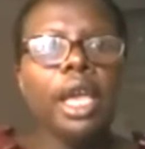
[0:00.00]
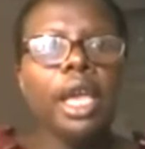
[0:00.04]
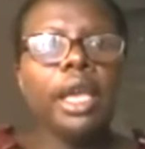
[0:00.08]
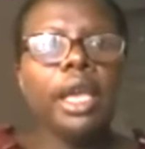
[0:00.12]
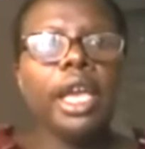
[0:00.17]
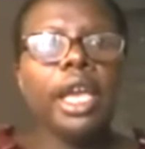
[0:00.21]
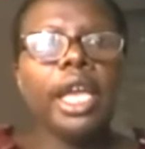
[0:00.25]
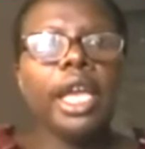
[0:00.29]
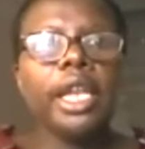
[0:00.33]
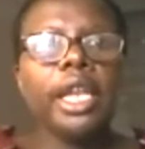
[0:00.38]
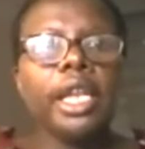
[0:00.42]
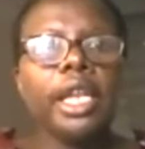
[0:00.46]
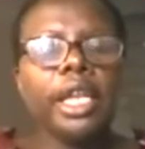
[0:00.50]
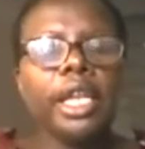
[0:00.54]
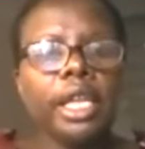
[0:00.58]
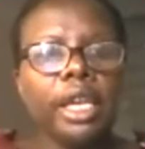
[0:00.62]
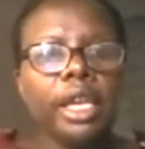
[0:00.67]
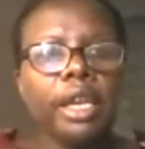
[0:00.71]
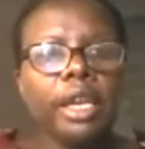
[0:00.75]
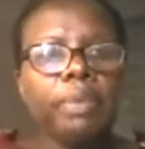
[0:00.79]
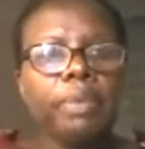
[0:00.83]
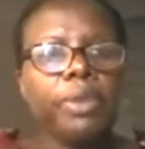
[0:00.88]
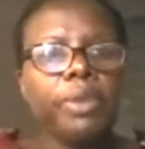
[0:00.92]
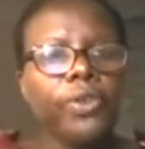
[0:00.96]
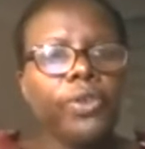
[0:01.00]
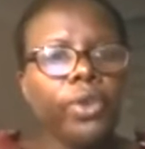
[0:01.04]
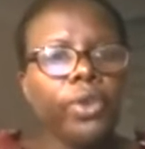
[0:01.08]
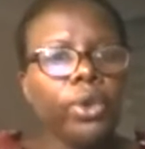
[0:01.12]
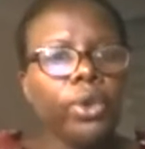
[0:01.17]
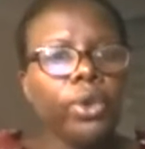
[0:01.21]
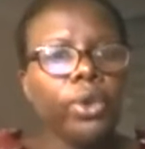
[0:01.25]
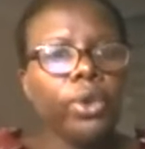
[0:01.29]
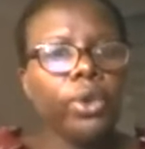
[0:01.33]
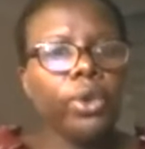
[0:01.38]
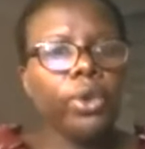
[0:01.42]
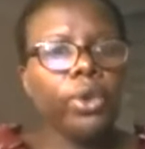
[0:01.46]
And again, before
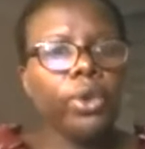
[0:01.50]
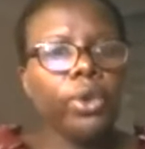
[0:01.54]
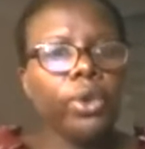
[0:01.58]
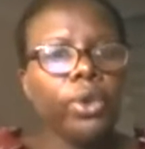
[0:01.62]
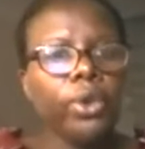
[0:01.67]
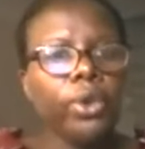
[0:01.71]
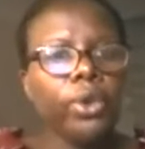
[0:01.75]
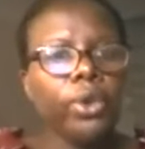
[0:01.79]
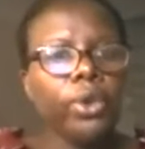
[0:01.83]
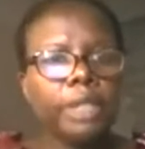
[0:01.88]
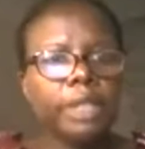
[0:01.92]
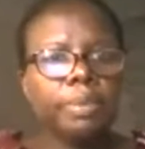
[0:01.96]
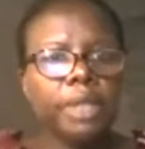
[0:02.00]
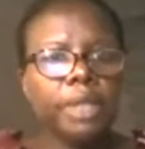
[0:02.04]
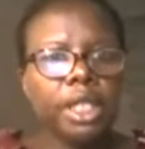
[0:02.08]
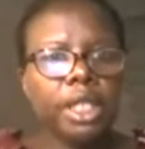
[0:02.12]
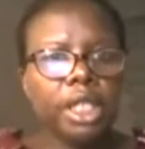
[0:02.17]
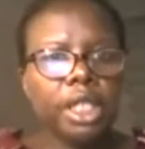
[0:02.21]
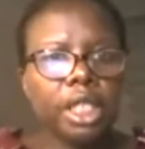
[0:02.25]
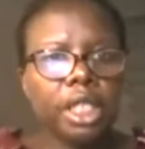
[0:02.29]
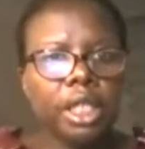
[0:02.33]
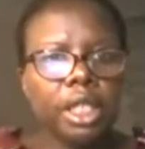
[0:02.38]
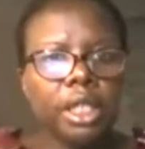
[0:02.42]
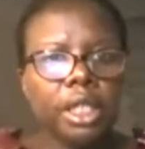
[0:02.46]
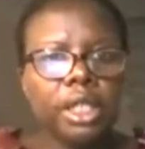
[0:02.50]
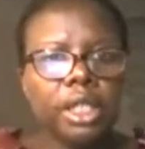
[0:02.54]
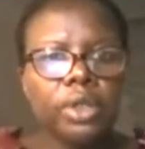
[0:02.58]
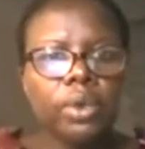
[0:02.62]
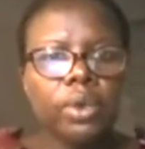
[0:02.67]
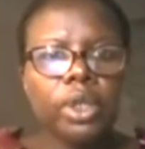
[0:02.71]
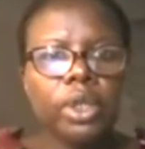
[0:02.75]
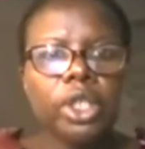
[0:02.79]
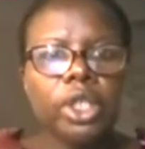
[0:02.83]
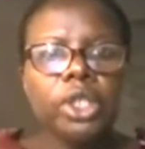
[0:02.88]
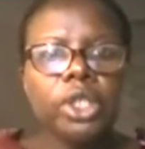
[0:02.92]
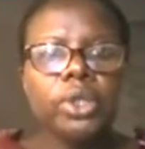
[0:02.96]
you intubate this patient, you
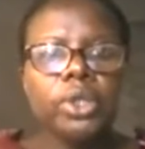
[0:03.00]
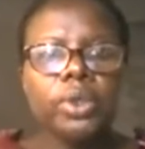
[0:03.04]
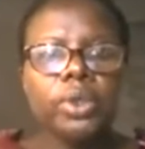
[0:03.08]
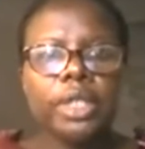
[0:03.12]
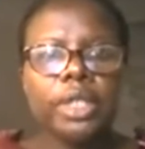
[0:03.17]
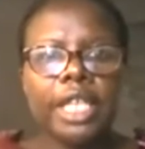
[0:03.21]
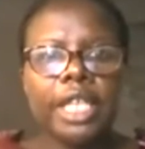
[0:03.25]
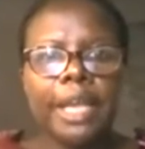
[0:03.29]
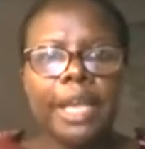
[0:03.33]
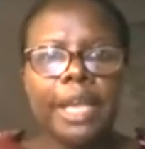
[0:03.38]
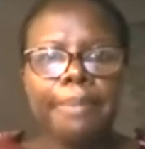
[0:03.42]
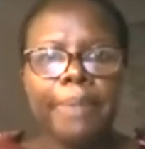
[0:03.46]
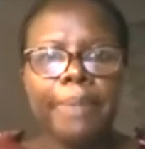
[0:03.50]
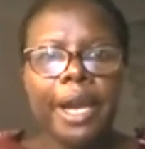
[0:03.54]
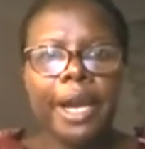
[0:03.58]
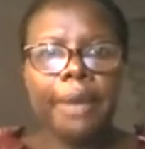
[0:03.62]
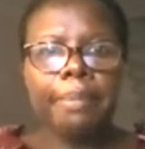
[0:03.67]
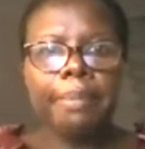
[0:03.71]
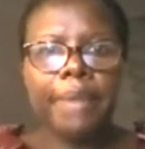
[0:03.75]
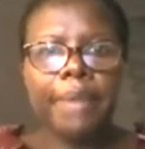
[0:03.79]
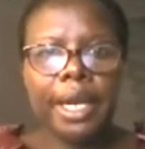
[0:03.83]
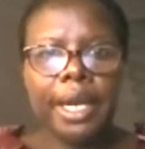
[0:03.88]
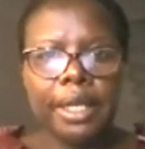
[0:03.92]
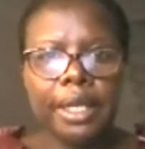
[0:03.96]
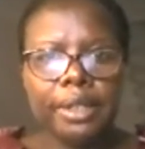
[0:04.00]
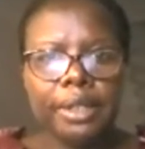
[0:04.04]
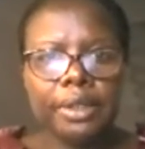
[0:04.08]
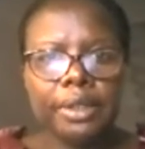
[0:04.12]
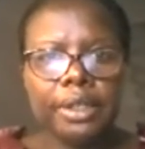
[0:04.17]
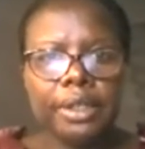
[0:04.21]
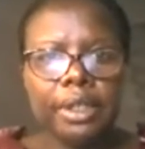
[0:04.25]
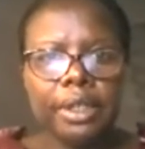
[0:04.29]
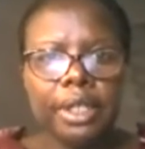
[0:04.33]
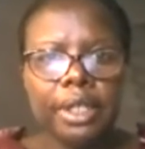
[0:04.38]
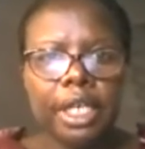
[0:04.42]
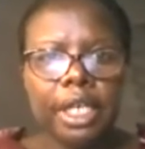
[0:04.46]
want to use a back mask
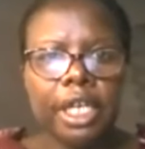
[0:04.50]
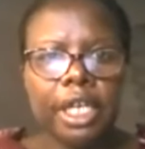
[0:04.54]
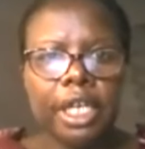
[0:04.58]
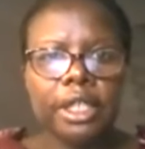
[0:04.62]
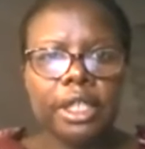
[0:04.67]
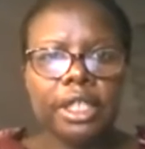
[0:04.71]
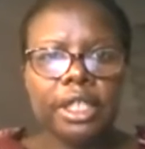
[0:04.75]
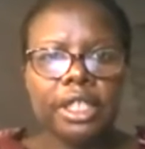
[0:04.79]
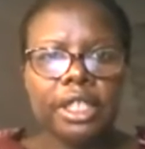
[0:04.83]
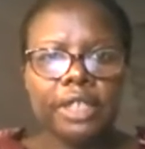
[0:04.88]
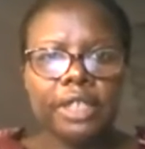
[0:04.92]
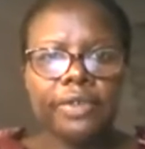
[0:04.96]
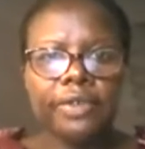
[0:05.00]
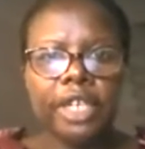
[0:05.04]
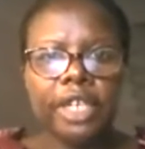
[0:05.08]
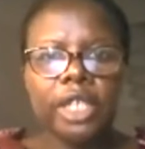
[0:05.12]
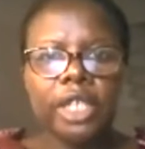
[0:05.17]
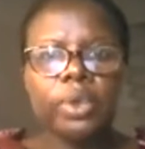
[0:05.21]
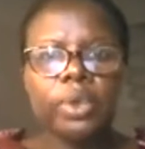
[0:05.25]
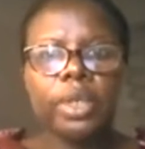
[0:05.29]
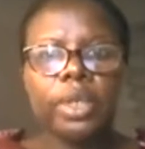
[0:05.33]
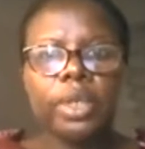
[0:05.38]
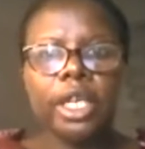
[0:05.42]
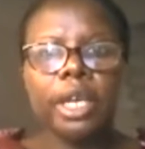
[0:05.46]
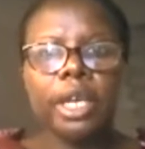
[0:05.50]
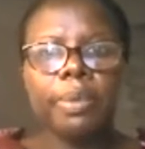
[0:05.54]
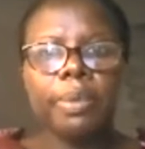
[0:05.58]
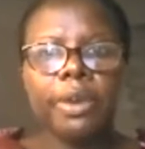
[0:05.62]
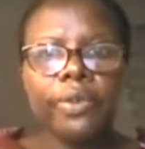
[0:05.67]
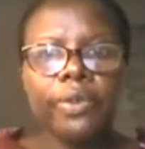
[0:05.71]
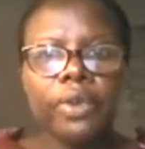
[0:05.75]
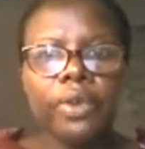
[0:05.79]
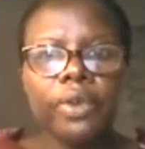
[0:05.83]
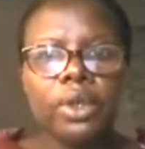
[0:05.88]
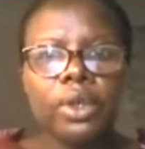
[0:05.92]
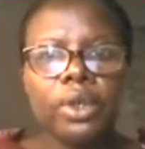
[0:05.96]
device with a HEPA
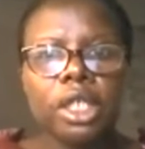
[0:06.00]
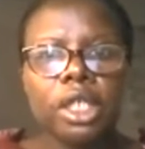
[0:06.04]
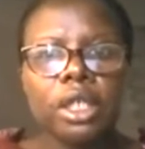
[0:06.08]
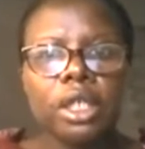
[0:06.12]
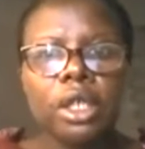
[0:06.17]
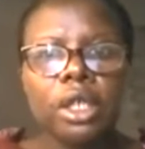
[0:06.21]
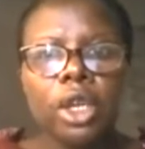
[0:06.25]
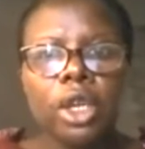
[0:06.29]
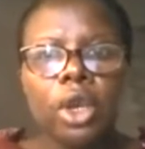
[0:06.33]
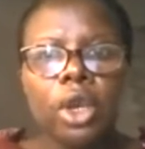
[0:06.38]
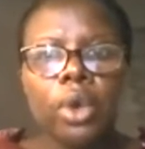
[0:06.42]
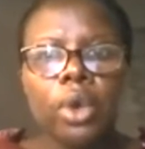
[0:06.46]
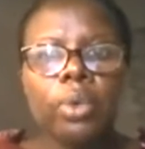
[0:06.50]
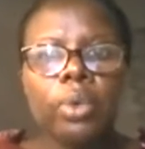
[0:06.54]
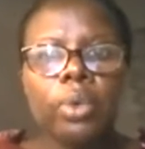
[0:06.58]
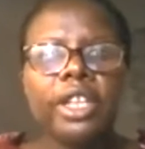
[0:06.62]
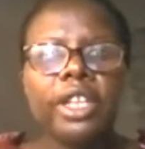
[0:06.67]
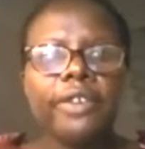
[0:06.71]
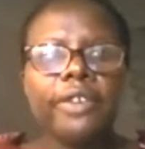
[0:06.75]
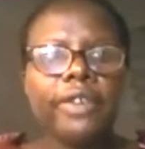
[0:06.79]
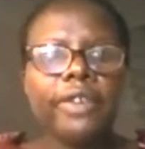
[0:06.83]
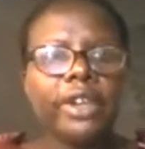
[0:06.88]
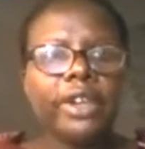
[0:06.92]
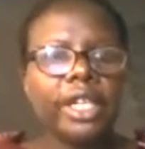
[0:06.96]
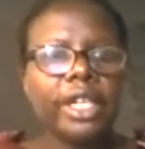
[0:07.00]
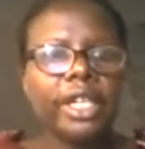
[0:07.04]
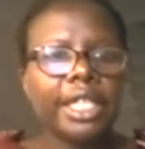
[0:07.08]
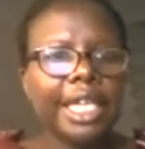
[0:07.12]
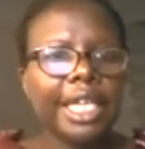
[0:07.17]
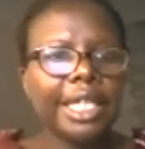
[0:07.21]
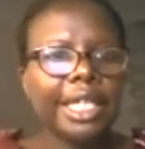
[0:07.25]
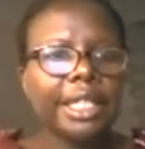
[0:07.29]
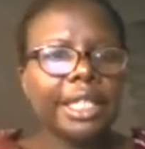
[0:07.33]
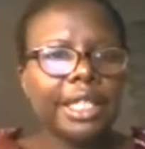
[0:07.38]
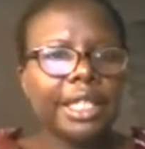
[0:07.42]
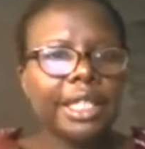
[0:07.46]
filter with a very
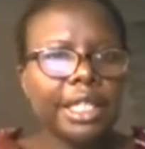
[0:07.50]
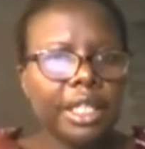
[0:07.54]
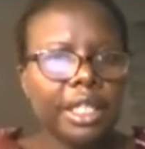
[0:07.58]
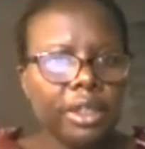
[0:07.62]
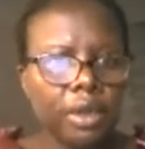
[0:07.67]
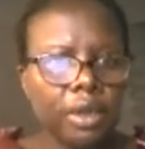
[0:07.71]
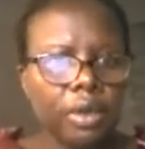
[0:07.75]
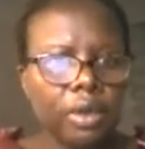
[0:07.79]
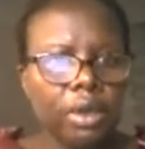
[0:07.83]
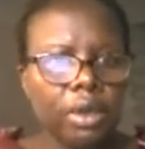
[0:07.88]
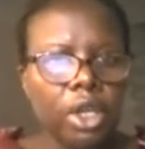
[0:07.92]
tight seal.